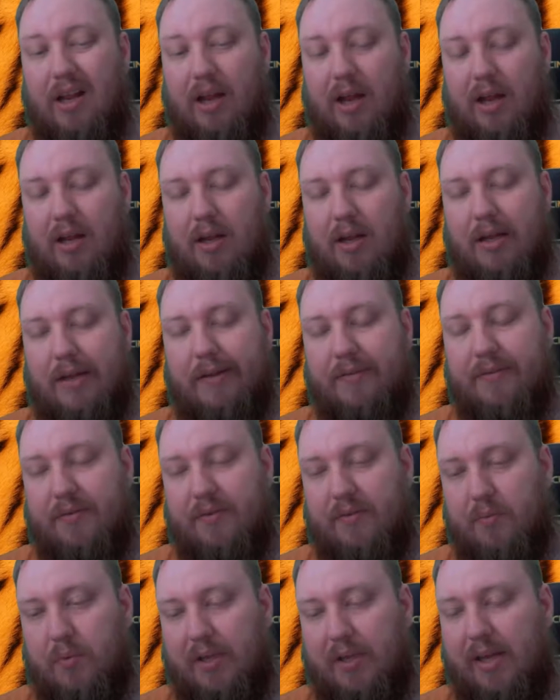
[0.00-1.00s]

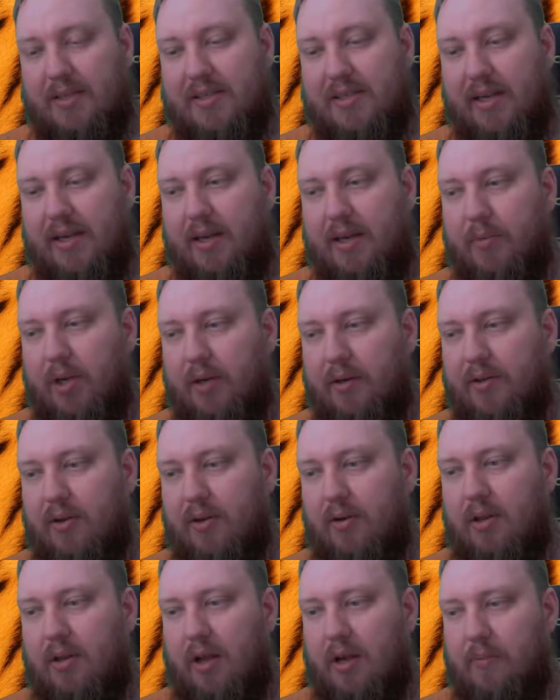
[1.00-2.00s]
Well, I say I'm going to
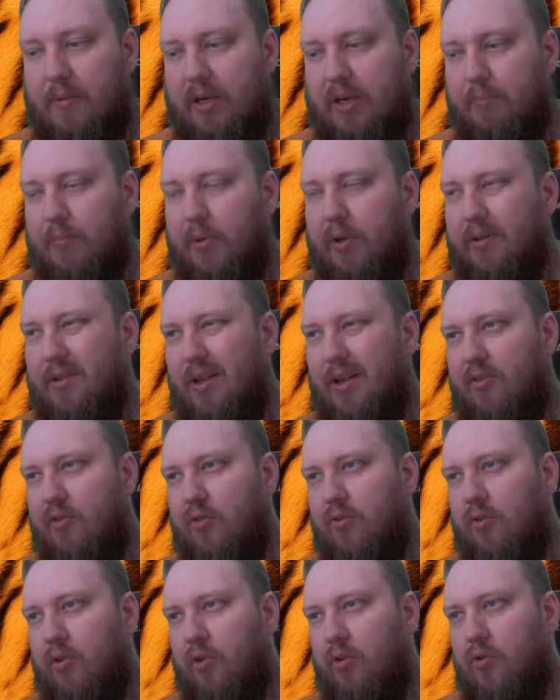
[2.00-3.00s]
talk a lot about it, but
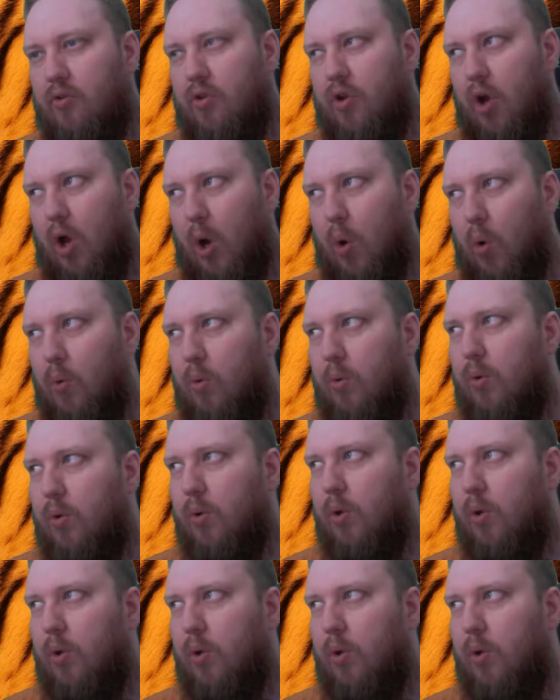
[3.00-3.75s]
no.